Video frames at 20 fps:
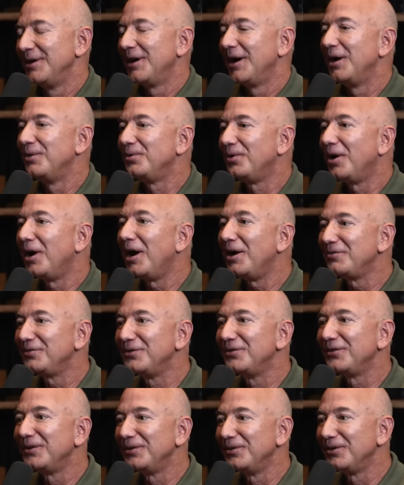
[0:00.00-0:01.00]
I will
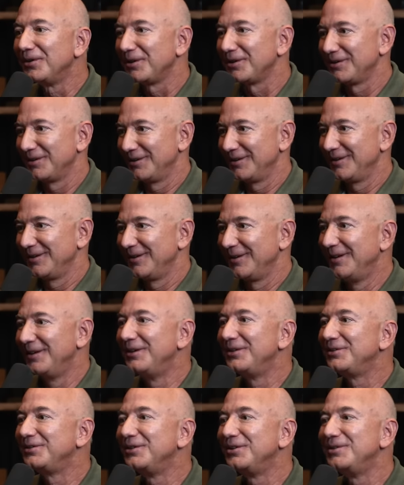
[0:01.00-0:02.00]
often say, look, it
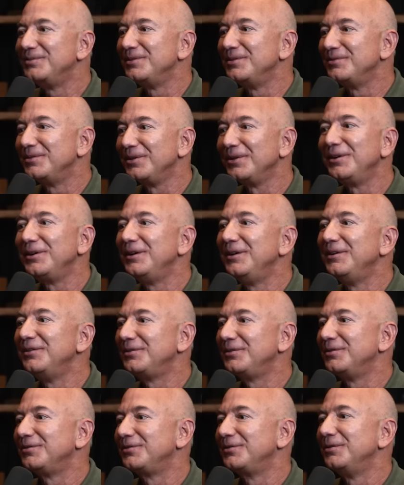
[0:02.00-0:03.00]
is going to be really
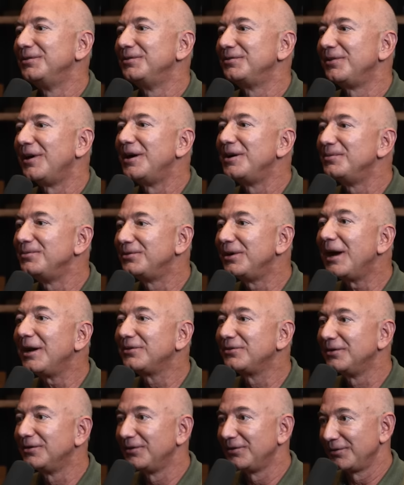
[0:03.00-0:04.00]
easy for you to find
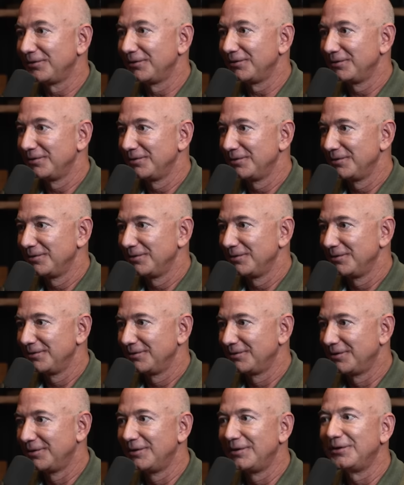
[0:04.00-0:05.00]
objections
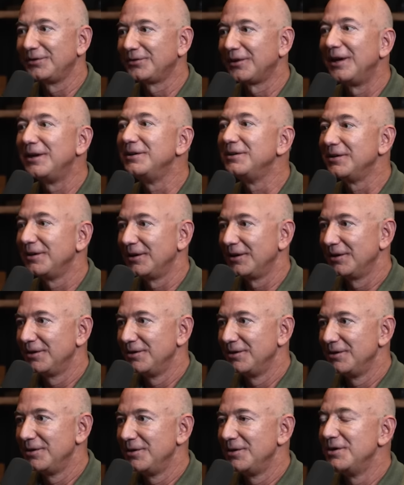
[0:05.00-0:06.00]
to this idea.
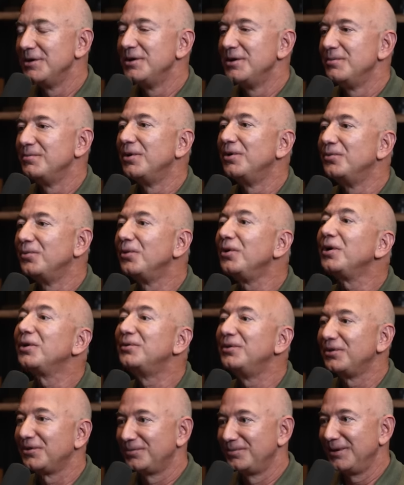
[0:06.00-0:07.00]
But
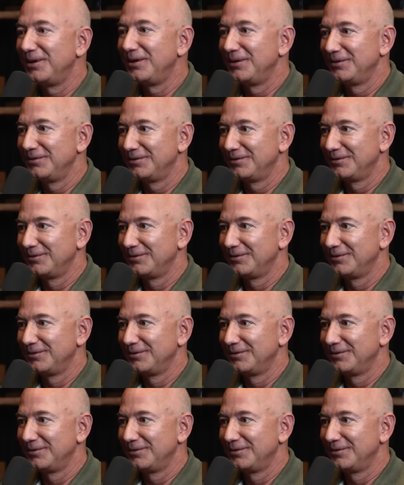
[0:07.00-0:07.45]
work with me.